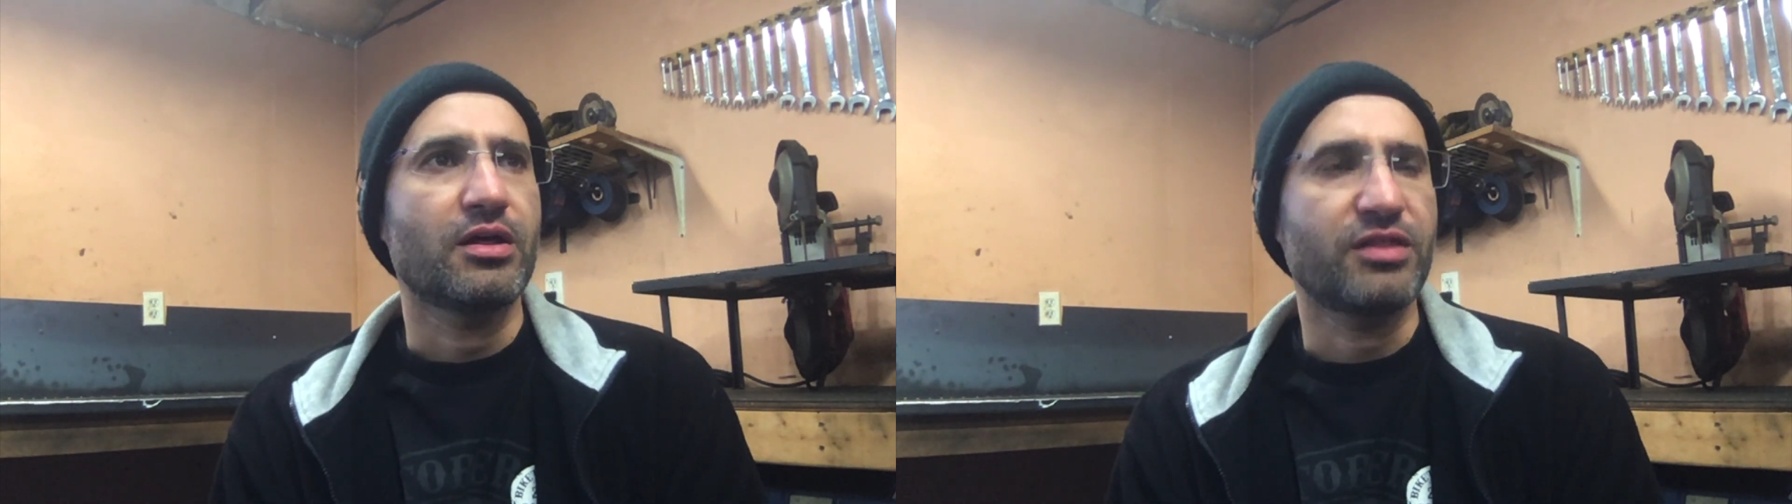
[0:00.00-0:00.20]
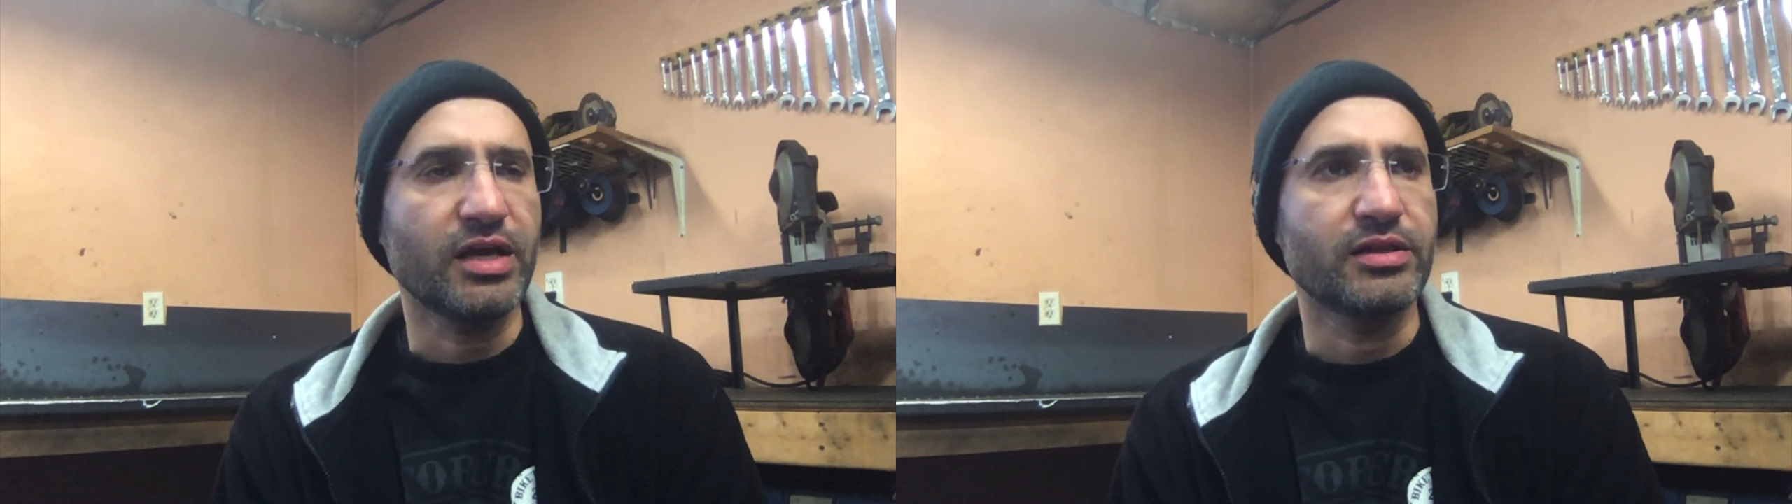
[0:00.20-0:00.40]

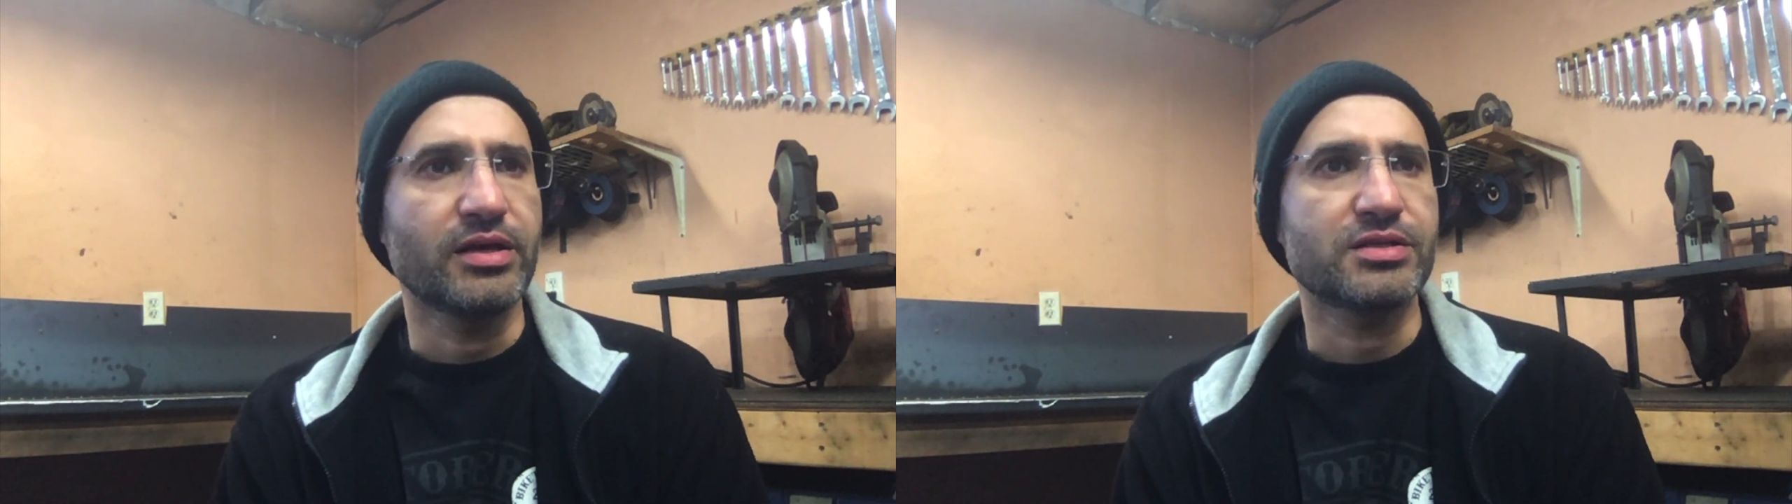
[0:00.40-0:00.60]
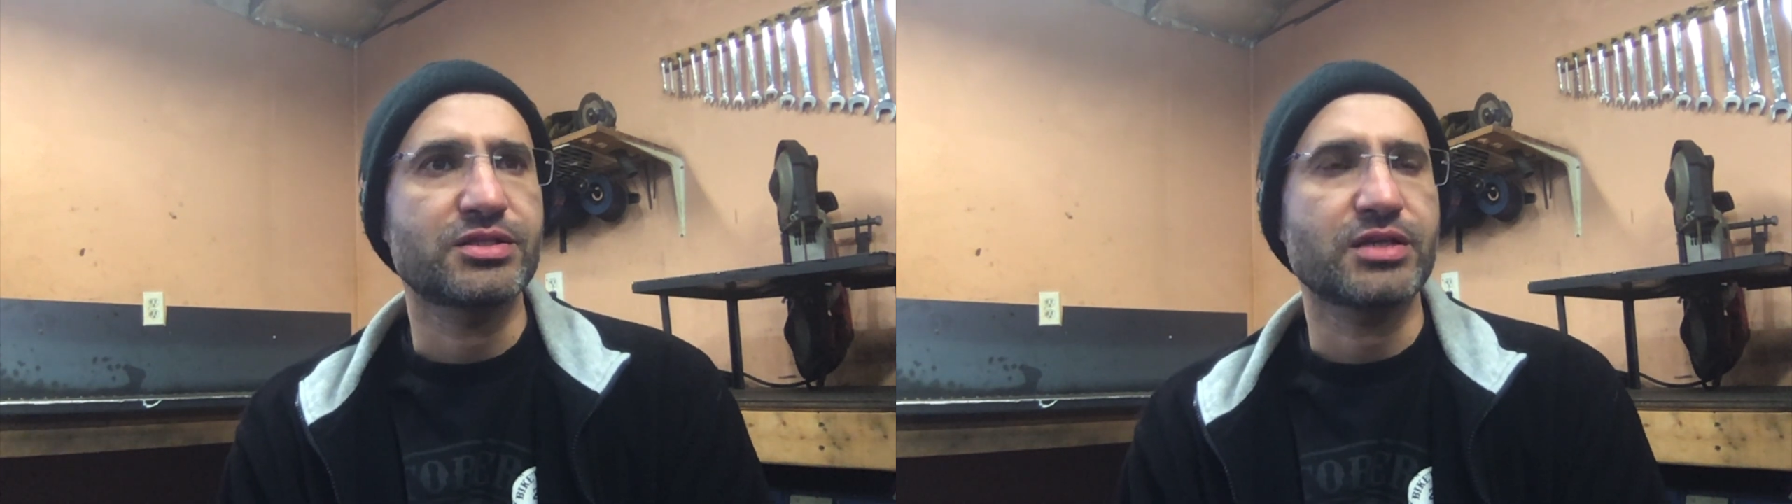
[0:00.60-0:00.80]

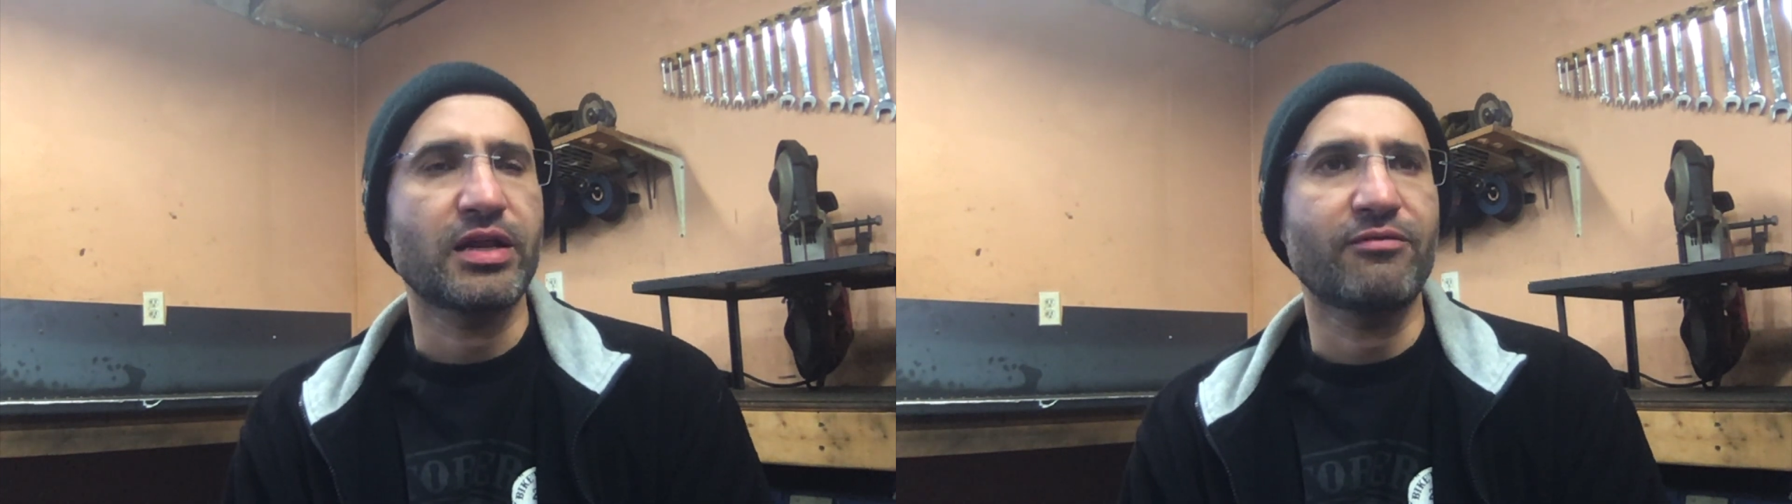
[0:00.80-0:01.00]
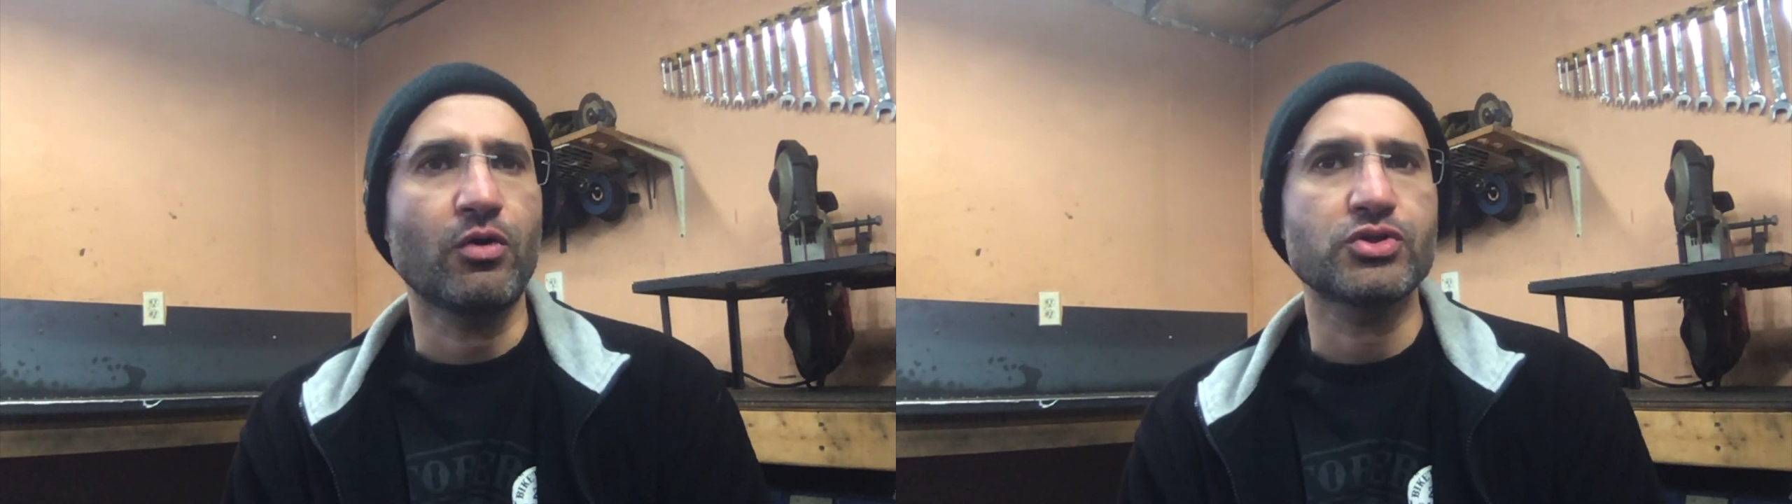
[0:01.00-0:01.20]
thickness, and
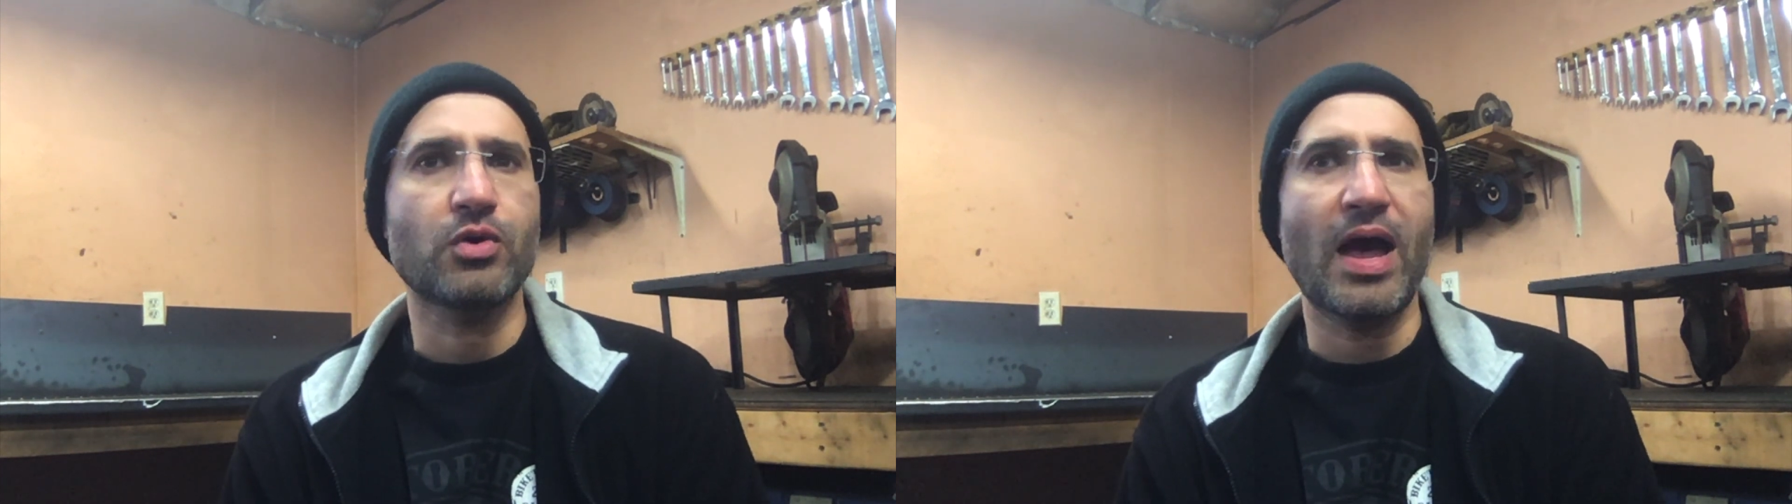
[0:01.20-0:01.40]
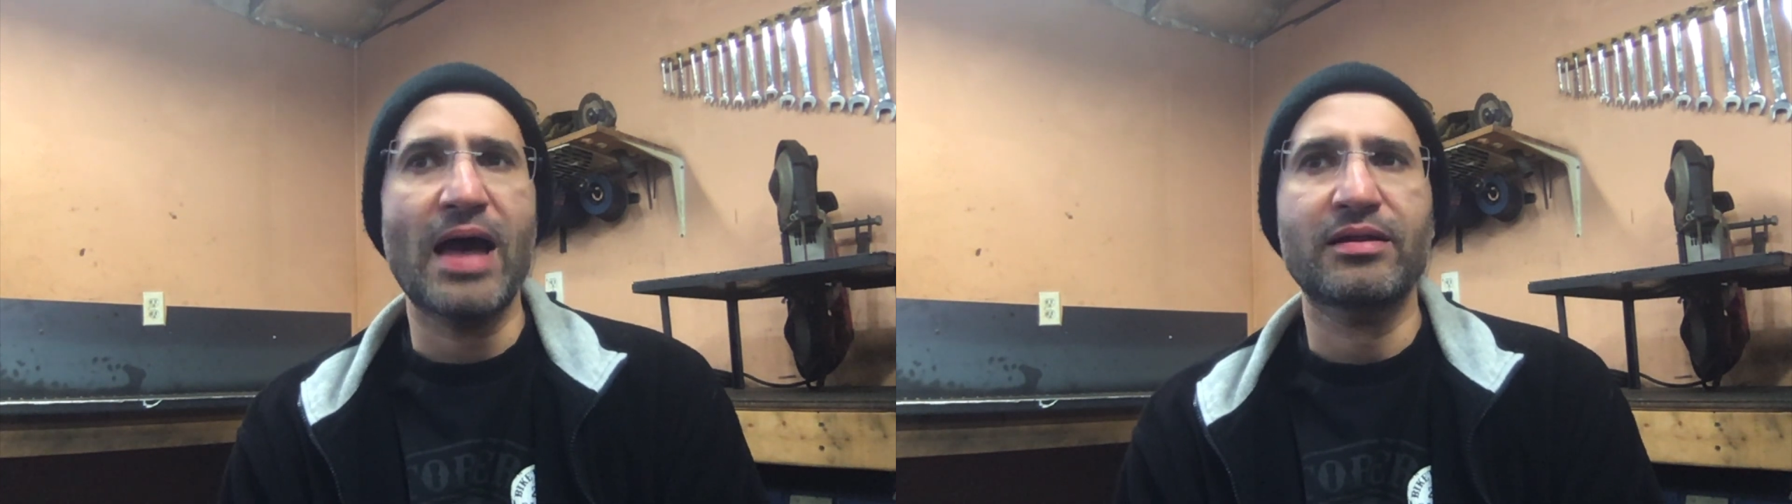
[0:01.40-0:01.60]
I've
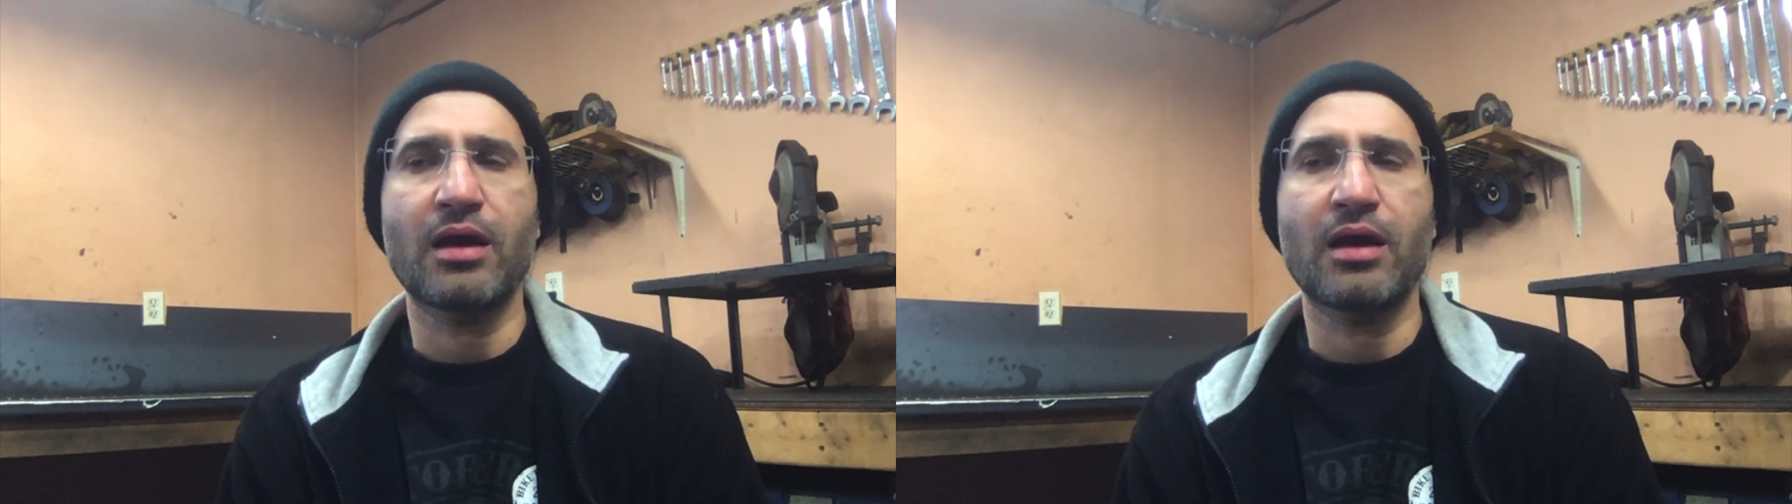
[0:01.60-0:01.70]
also had